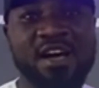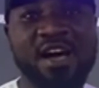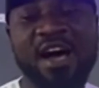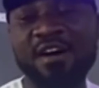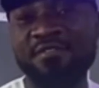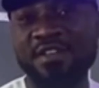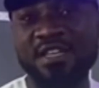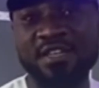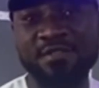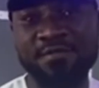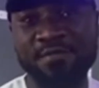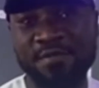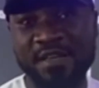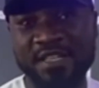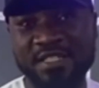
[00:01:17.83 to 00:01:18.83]
have a
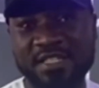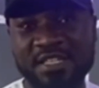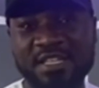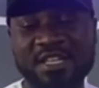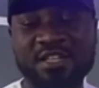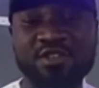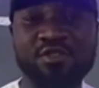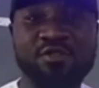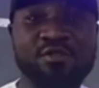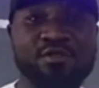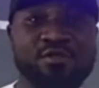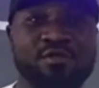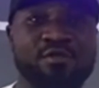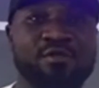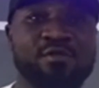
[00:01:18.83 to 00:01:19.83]
defect, and then your
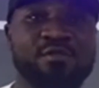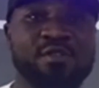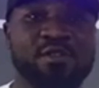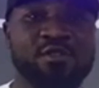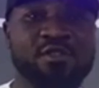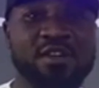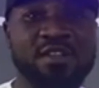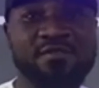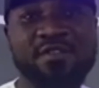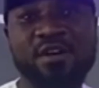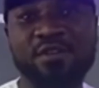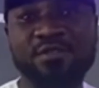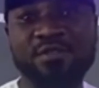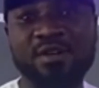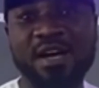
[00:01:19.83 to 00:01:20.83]
liver
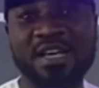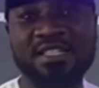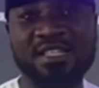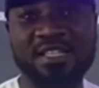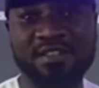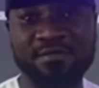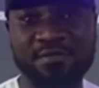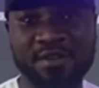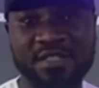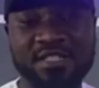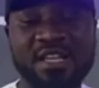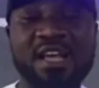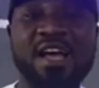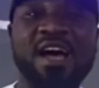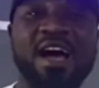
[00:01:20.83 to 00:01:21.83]
also has a
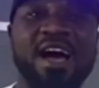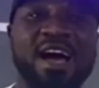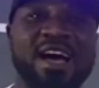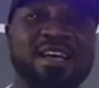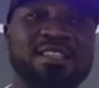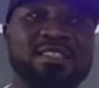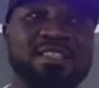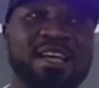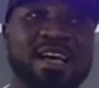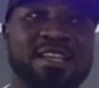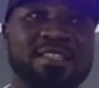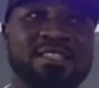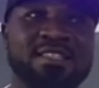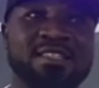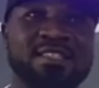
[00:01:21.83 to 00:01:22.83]
defect, as
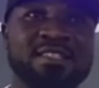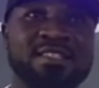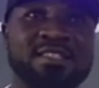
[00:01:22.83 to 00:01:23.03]
as